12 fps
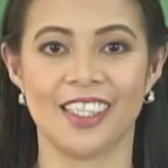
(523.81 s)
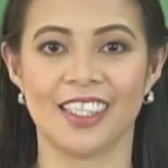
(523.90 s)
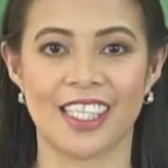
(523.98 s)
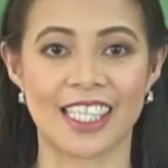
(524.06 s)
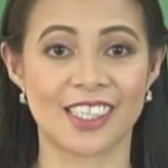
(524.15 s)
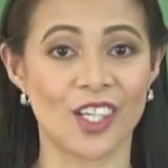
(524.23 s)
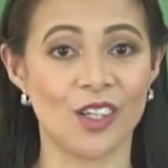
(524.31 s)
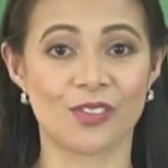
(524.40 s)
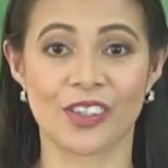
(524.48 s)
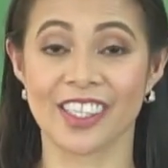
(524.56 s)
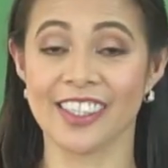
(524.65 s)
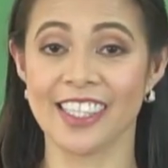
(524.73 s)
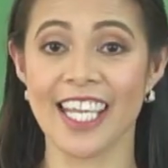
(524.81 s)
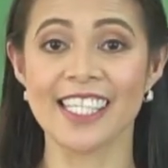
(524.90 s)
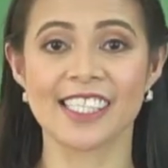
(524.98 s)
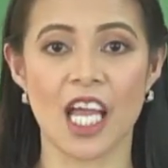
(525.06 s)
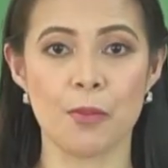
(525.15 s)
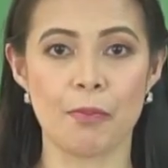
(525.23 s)
That's all for today,
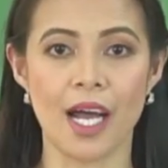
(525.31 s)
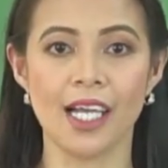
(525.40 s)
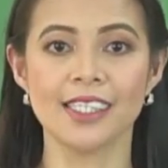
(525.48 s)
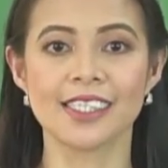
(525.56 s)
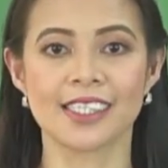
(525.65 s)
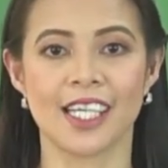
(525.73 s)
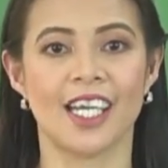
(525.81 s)
SciPals.